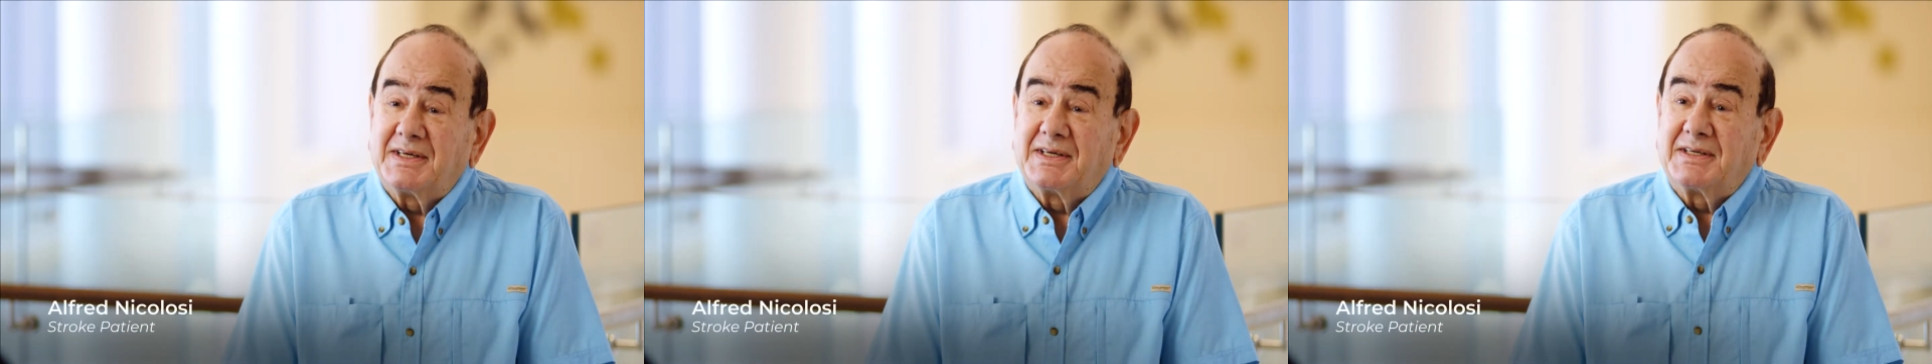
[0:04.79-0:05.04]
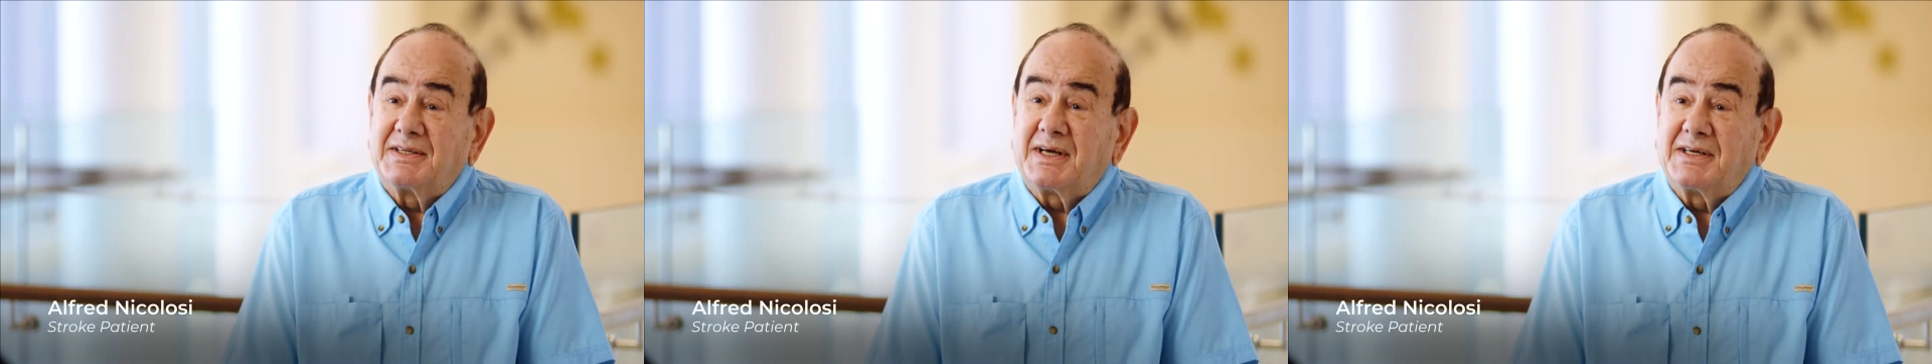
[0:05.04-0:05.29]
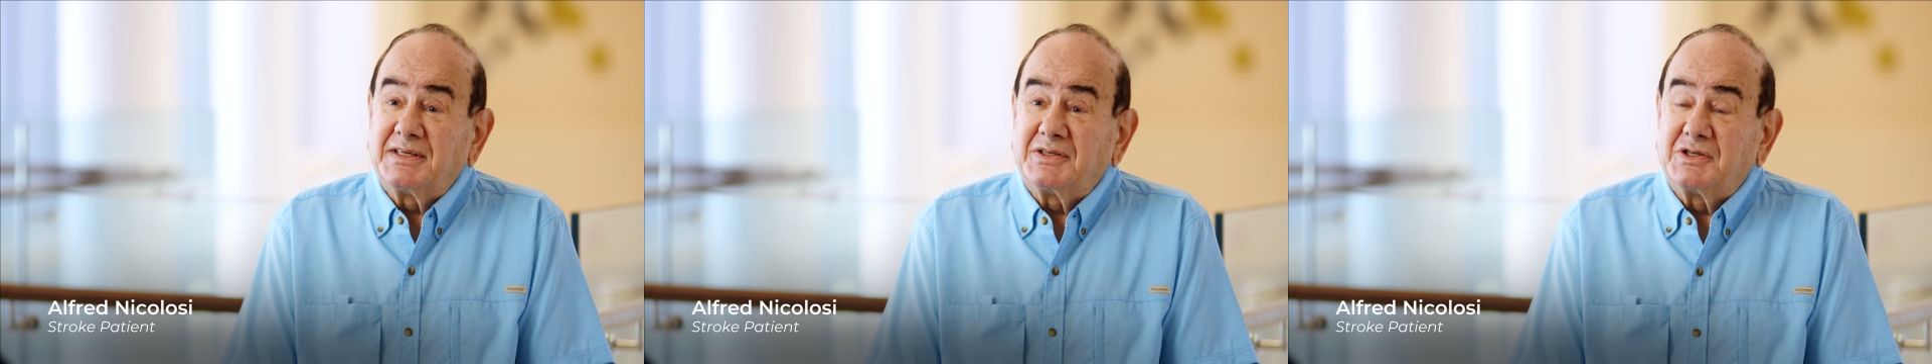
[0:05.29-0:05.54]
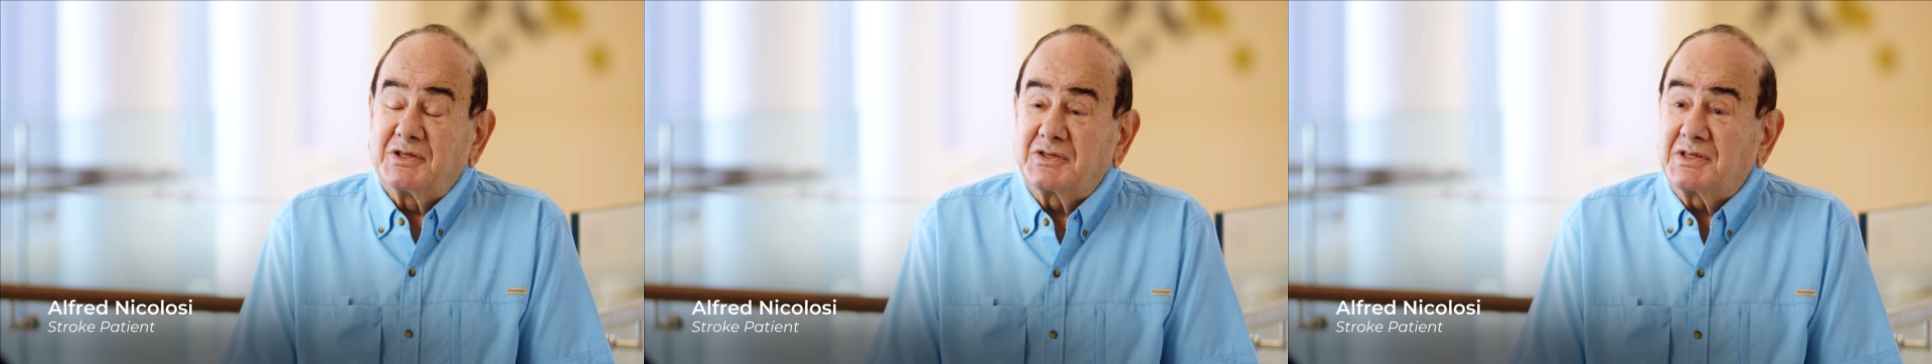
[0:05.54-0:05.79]
uh, I
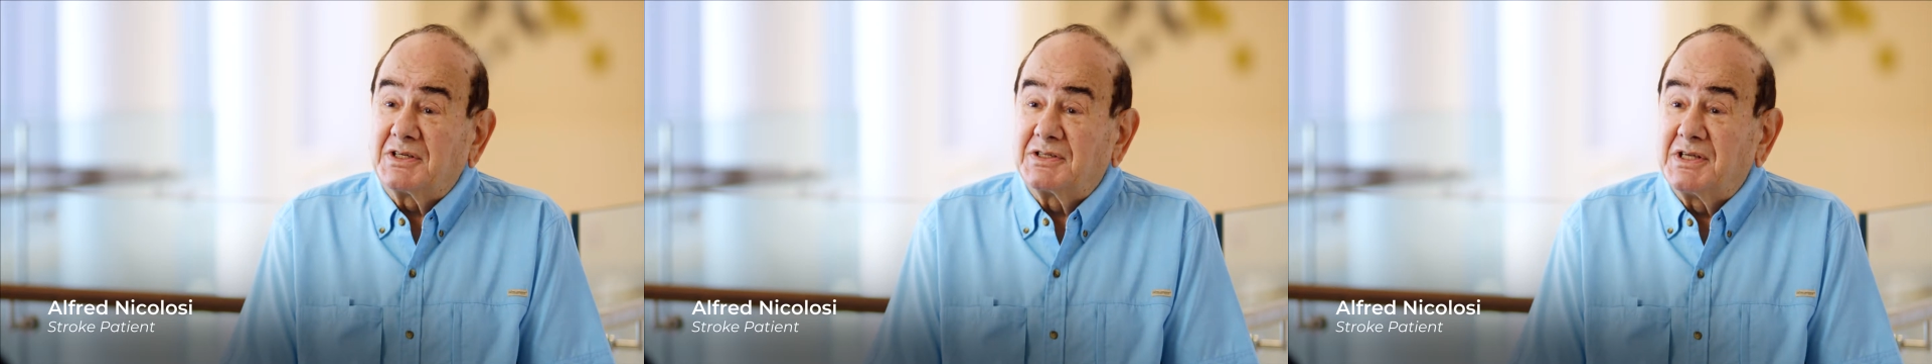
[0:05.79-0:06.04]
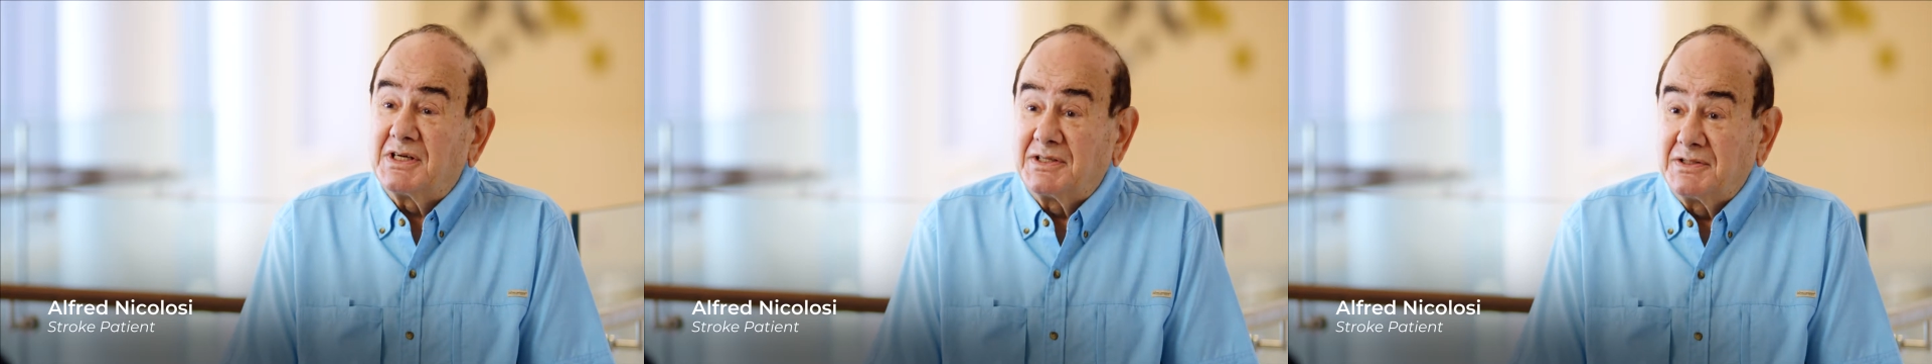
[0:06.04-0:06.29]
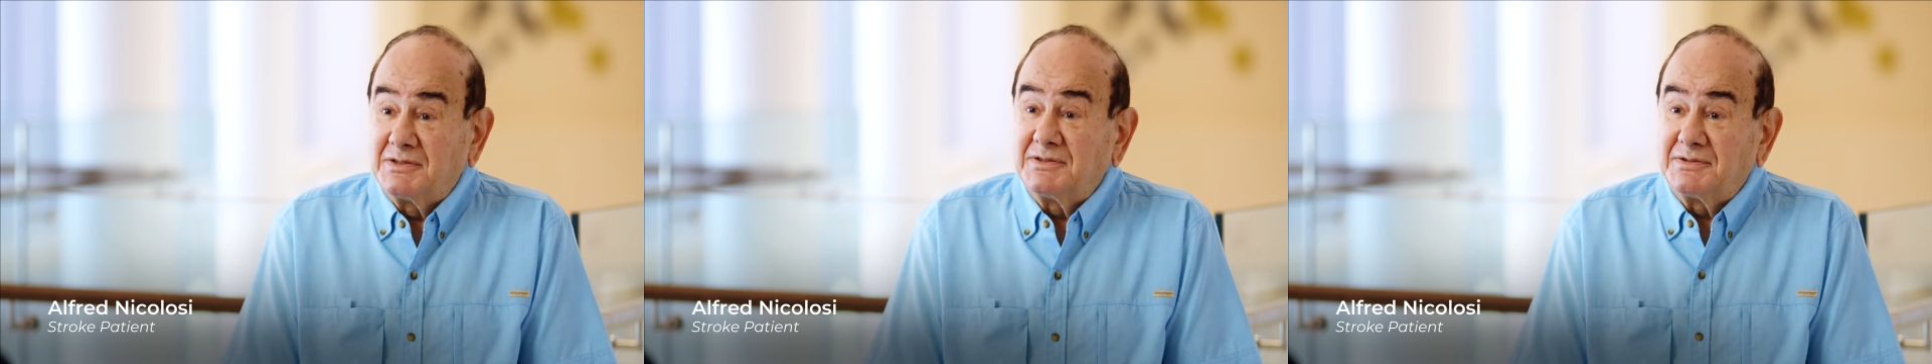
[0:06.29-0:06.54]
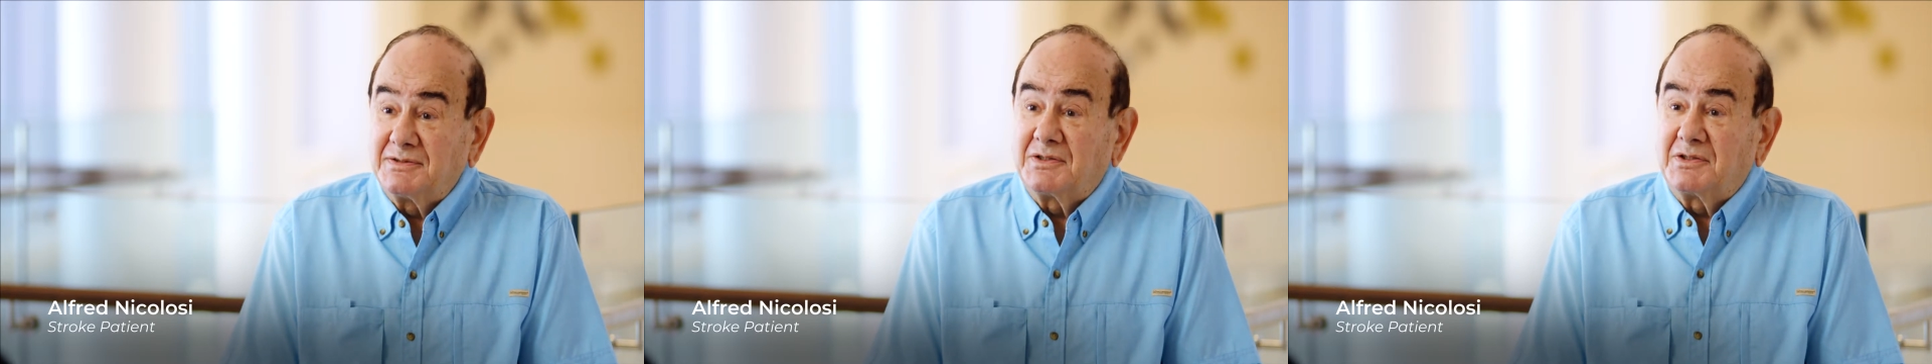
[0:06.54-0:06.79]
had just got done
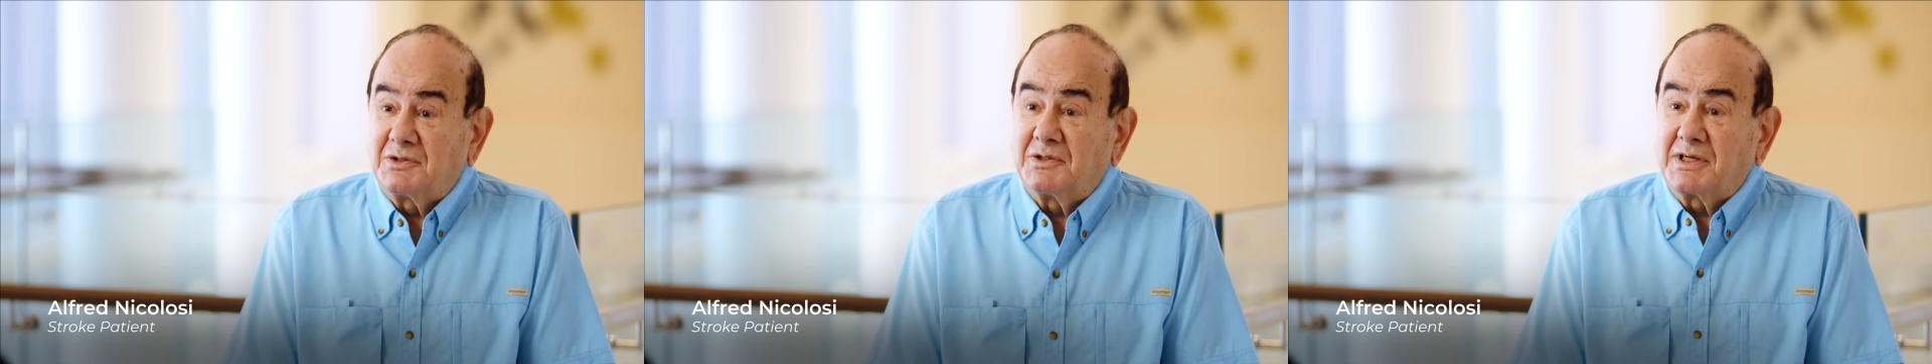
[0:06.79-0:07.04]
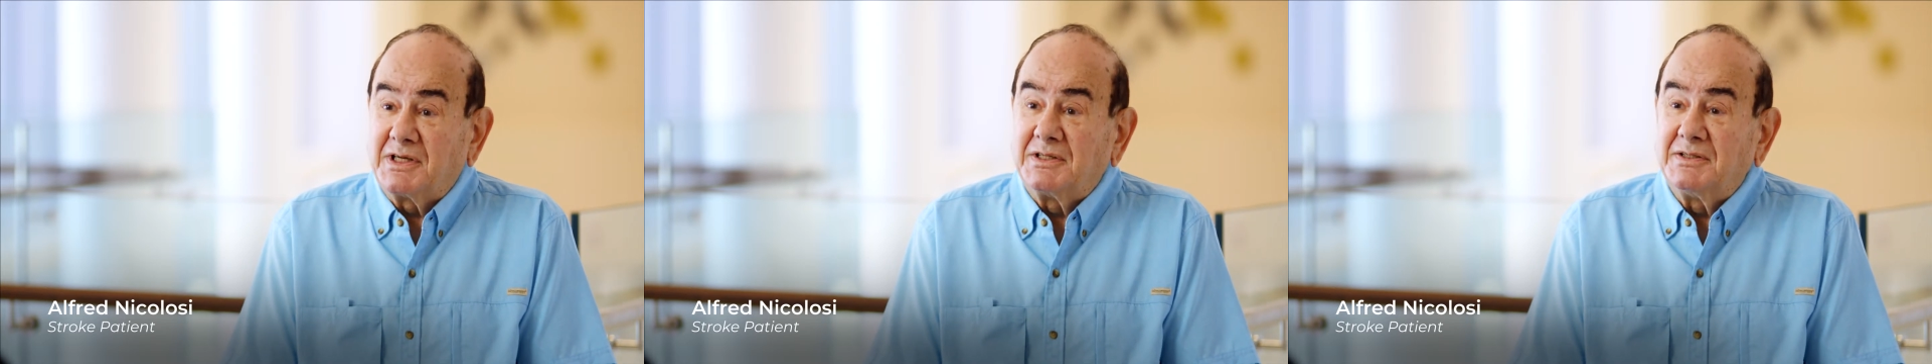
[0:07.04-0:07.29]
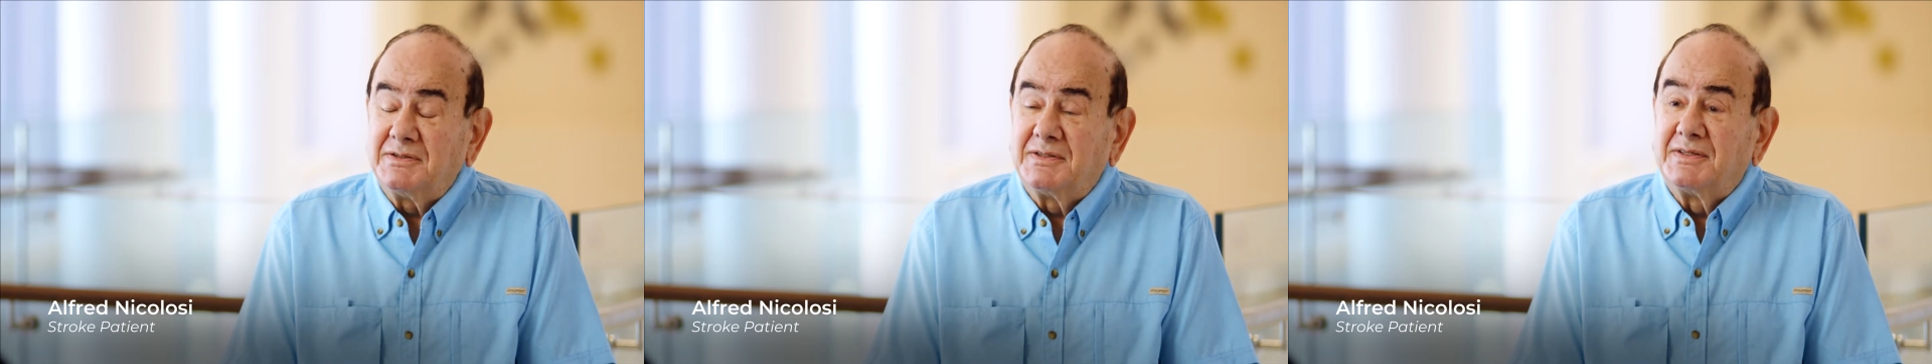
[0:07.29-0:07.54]
cooking